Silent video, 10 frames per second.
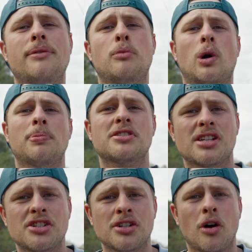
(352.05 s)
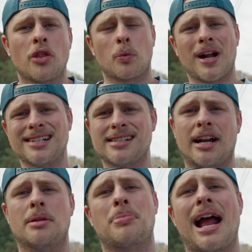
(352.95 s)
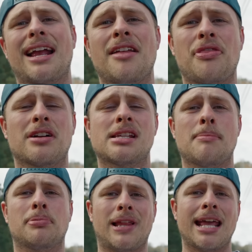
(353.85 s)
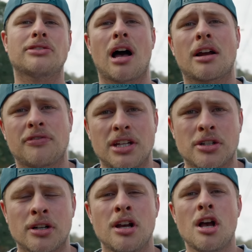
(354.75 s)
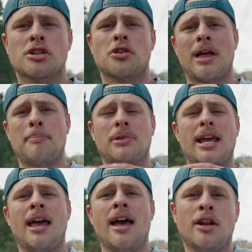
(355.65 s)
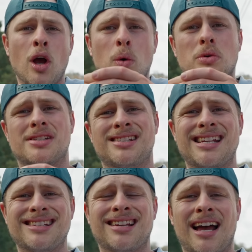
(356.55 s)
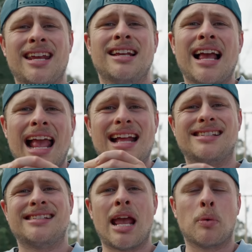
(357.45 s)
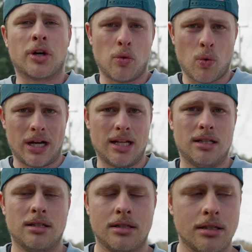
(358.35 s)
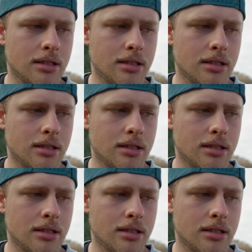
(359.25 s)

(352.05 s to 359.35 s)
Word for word: even more precision, on the right side of the bracket, there's a blade lock feature so that blade head will sit tight and stay where you want it. So get the